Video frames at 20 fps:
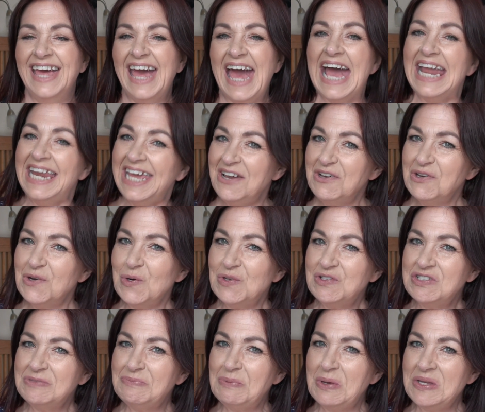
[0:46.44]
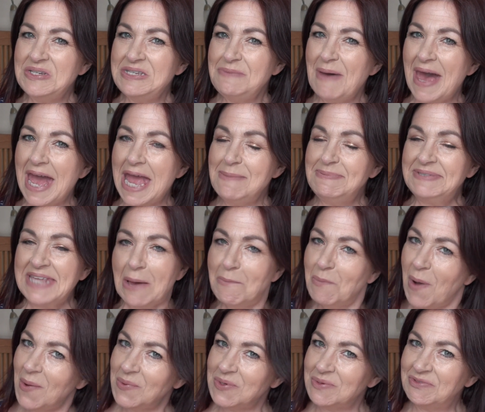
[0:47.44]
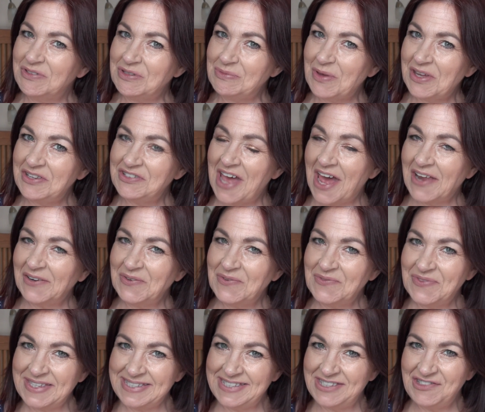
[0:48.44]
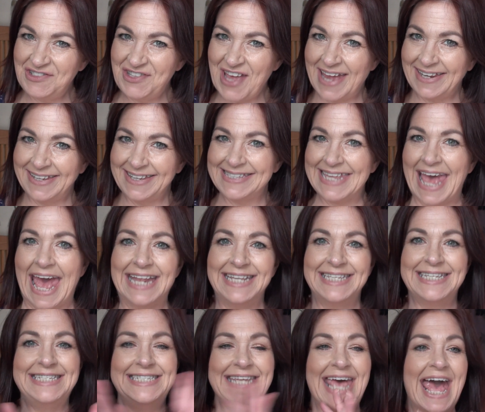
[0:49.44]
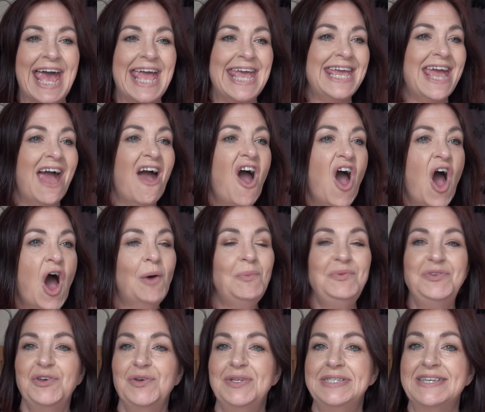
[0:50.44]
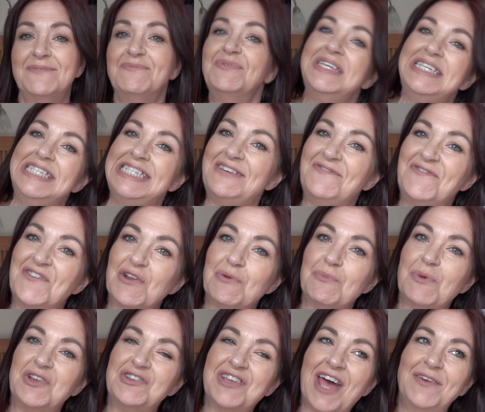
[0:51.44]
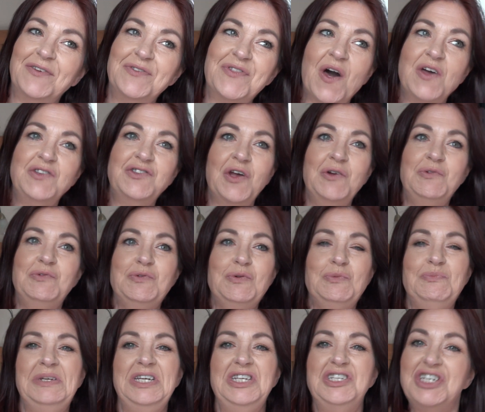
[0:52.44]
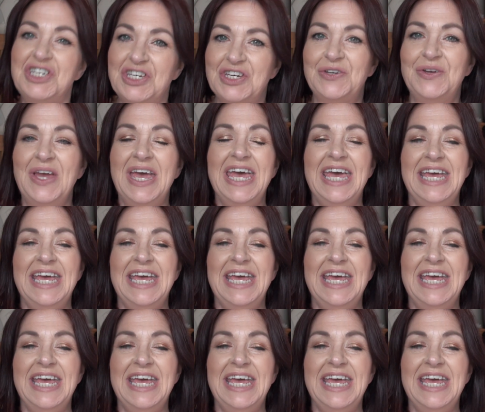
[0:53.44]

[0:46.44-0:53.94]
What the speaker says: Hello gorgeous beauty babes and welcome to my channel. This is Janice and today I'm doing something different on my channel that I don't normally do.